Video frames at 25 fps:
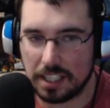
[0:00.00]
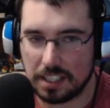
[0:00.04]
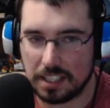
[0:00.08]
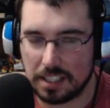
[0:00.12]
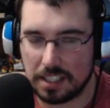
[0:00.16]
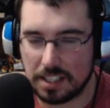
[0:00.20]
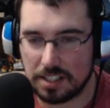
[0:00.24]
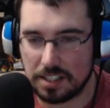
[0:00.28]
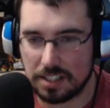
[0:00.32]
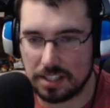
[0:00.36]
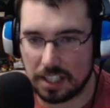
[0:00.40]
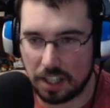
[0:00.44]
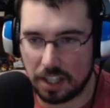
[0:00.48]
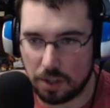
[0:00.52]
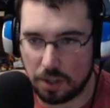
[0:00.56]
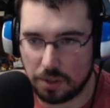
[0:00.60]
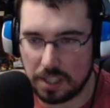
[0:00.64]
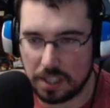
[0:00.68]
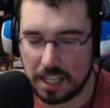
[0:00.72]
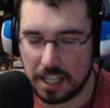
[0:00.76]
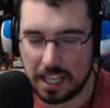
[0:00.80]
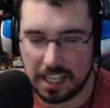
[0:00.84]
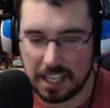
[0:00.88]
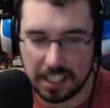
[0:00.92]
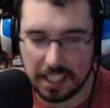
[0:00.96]
And he's like,
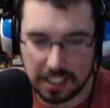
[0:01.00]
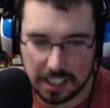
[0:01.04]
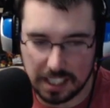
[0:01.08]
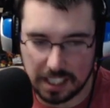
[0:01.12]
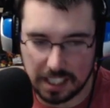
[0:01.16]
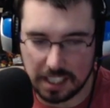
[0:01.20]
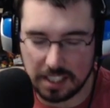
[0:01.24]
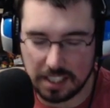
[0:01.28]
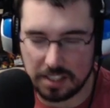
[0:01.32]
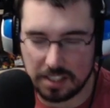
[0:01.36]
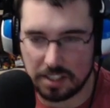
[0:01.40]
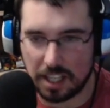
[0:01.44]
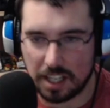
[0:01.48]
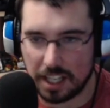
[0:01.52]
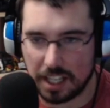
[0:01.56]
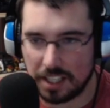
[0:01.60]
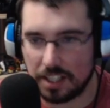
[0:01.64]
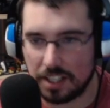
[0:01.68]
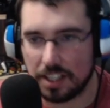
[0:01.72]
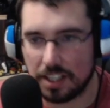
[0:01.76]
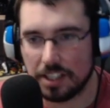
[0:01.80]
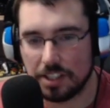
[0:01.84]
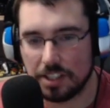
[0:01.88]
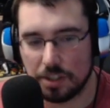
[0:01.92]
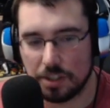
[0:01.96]
"Okay," and then he signed
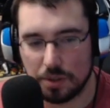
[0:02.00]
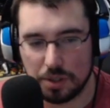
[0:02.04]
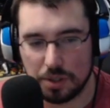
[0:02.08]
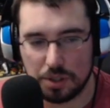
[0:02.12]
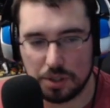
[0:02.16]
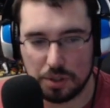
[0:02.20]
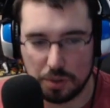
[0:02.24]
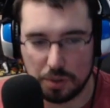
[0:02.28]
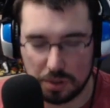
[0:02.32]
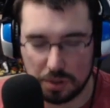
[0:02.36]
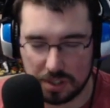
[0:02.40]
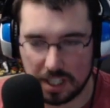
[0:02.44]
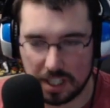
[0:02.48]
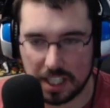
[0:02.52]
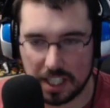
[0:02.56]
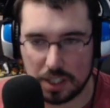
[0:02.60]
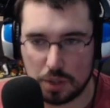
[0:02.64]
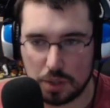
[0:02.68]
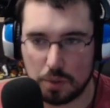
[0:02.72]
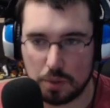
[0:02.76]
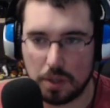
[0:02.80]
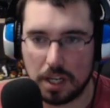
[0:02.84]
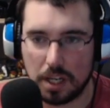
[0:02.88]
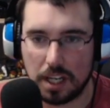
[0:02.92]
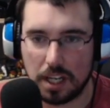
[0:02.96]
on to do the Suicide
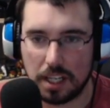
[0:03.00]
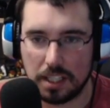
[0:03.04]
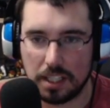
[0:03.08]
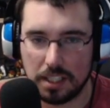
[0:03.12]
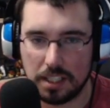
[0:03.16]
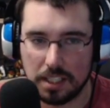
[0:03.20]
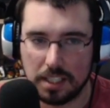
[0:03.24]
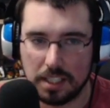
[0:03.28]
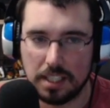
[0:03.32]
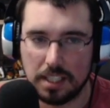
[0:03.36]
Squad,